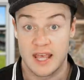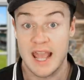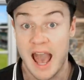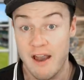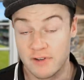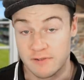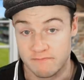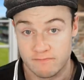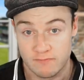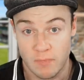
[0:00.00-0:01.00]
there you have it.
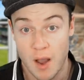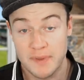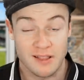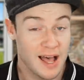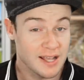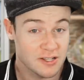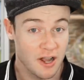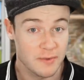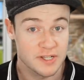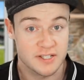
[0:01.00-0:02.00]
Might be the last
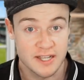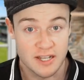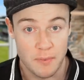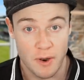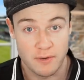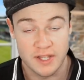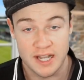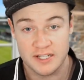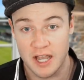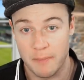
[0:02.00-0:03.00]
time we see Del Potro in the
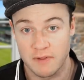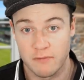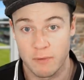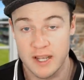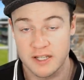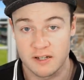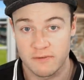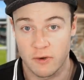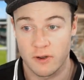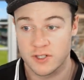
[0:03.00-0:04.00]
next couple of weeks, and
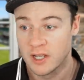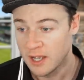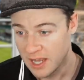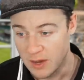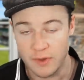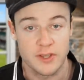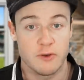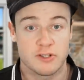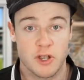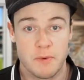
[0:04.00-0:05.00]
of course, he won the
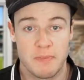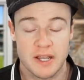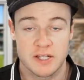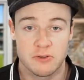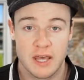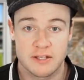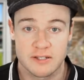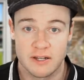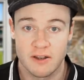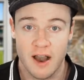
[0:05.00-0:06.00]
U S Open back in two
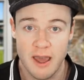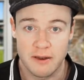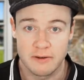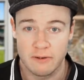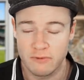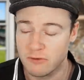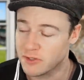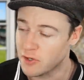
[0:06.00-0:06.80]
thousand nine, and it looked